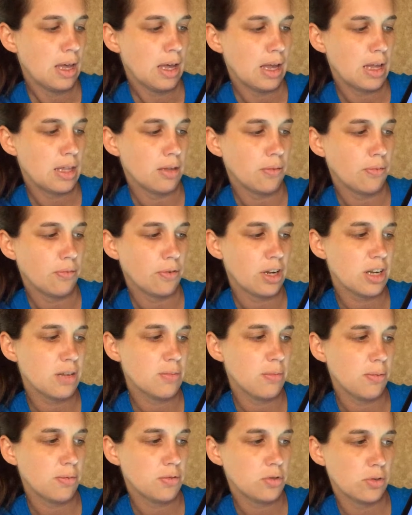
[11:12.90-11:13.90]
In the
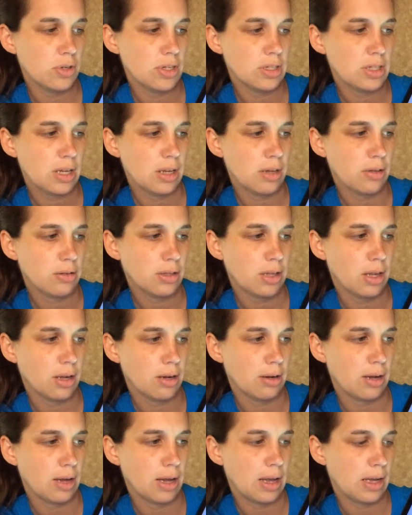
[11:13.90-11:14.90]
Freedom of Choice
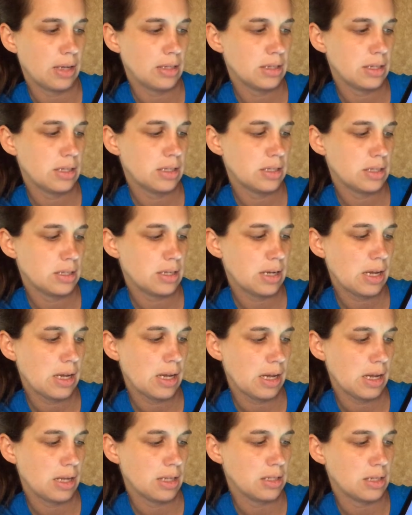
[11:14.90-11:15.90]
Healthcare Act, it
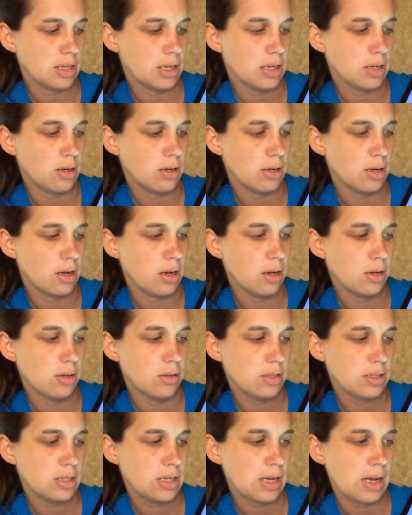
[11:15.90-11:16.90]
states that not
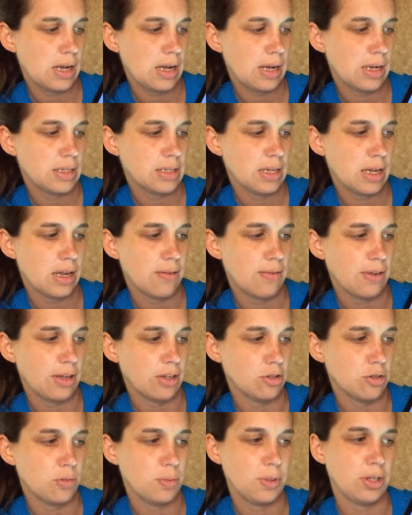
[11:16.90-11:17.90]
all states have
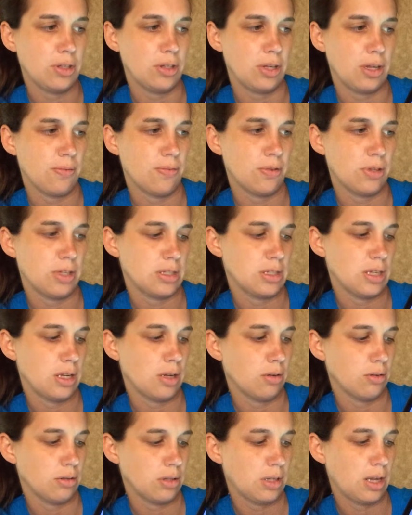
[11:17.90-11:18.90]
eligibility for this
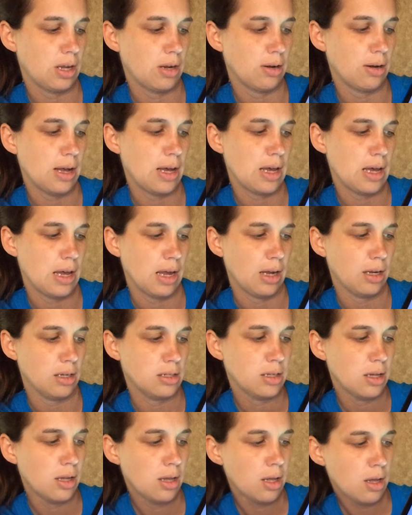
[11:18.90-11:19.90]
Healthcare
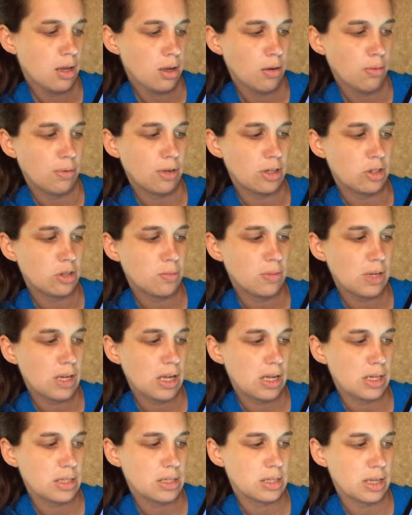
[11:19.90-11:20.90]
Act, which
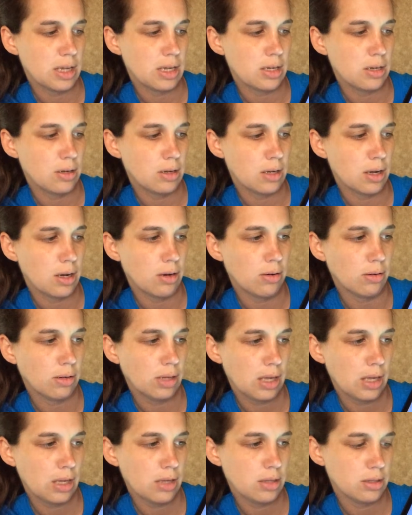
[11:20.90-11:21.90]
means that not all
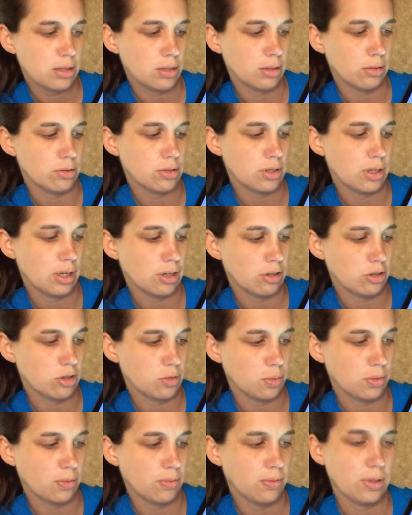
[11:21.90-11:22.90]
counselors are
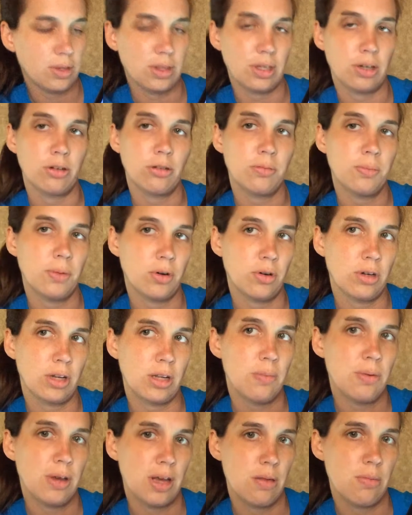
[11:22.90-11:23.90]
eligible for
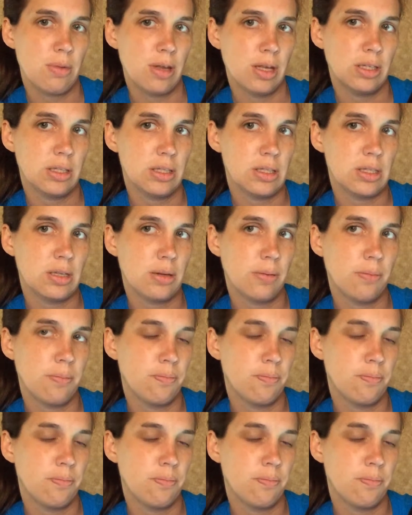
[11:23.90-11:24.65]
third-party payments.